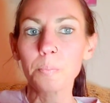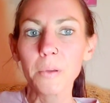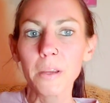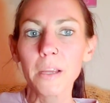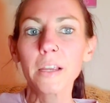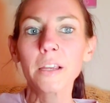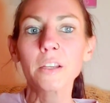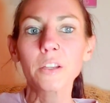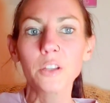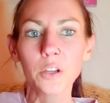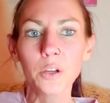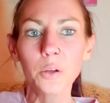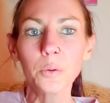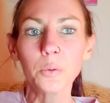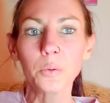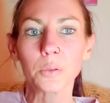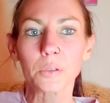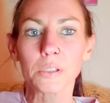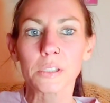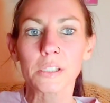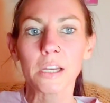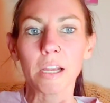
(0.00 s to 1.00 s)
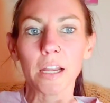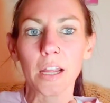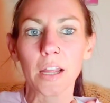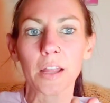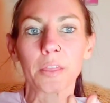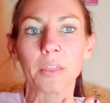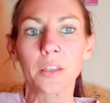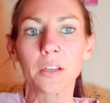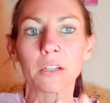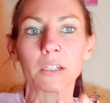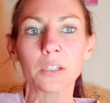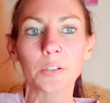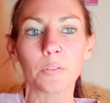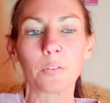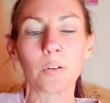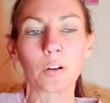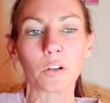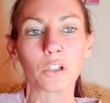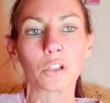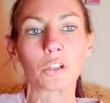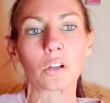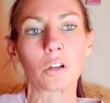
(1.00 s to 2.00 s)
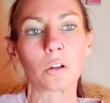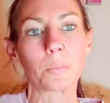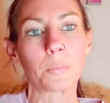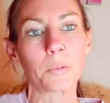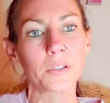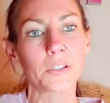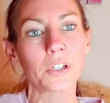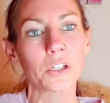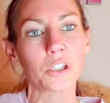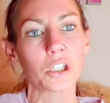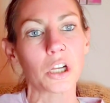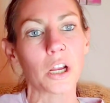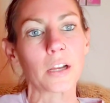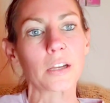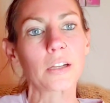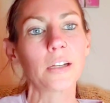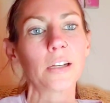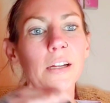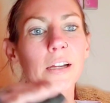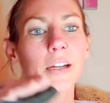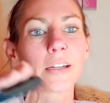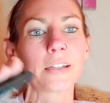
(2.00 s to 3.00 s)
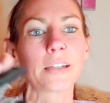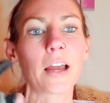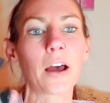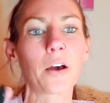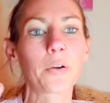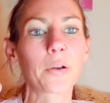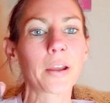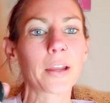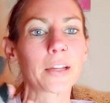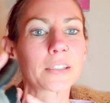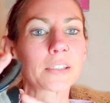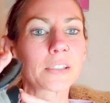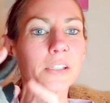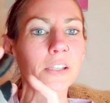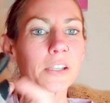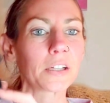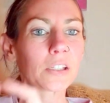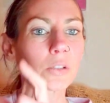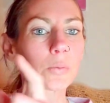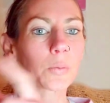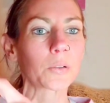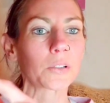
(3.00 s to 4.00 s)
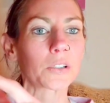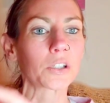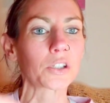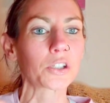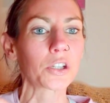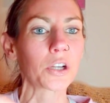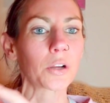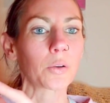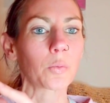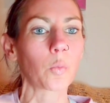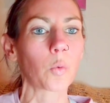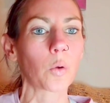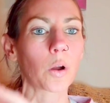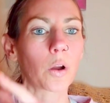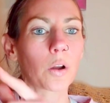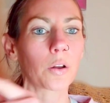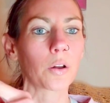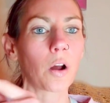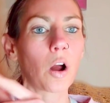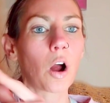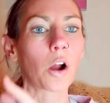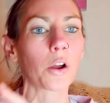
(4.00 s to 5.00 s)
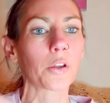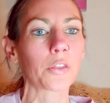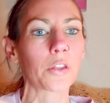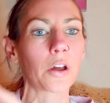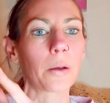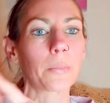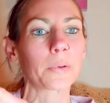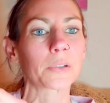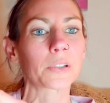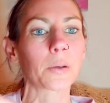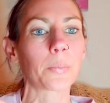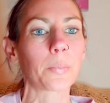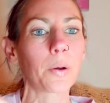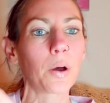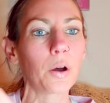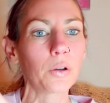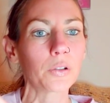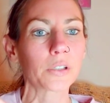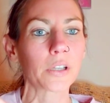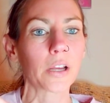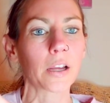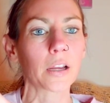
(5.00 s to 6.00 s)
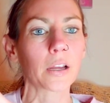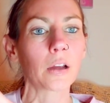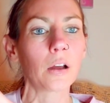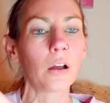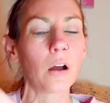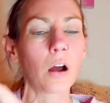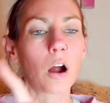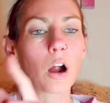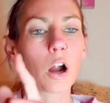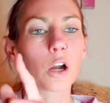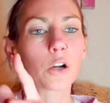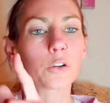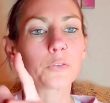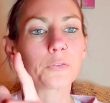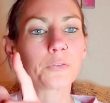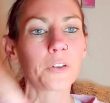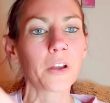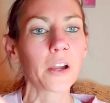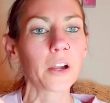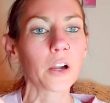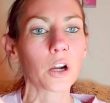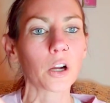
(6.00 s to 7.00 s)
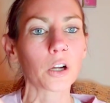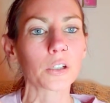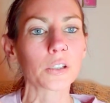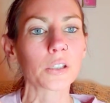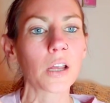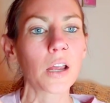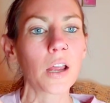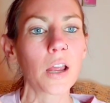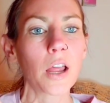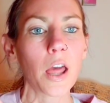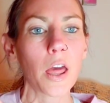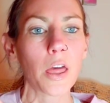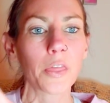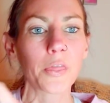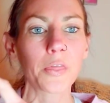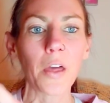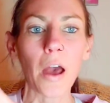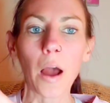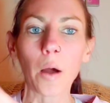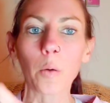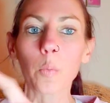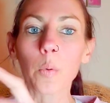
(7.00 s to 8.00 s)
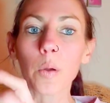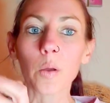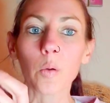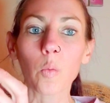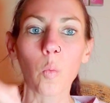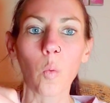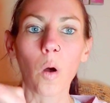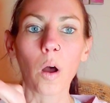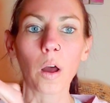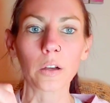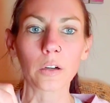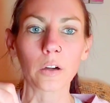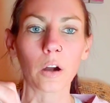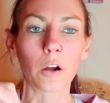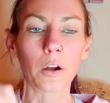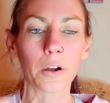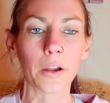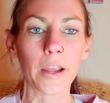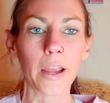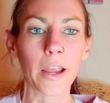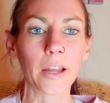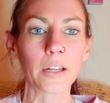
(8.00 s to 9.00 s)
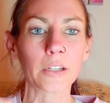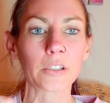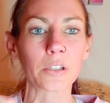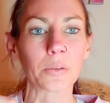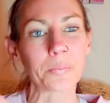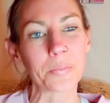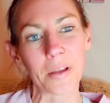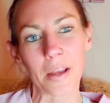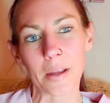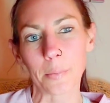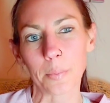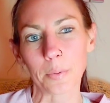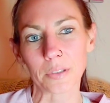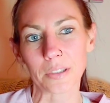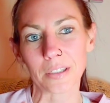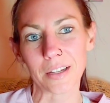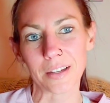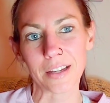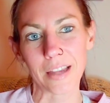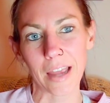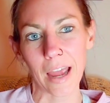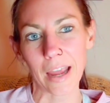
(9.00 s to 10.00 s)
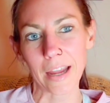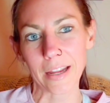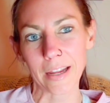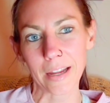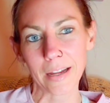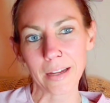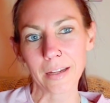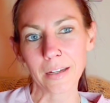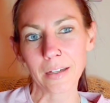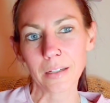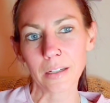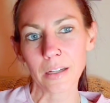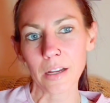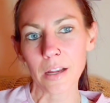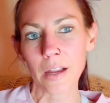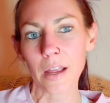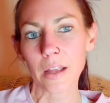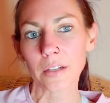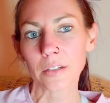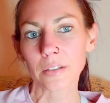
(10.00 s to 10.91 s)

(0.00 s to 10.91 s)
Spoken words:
be used in this functional position. Now, it's this position where our thumb is opposing our fingers that we want our hand to be able to get in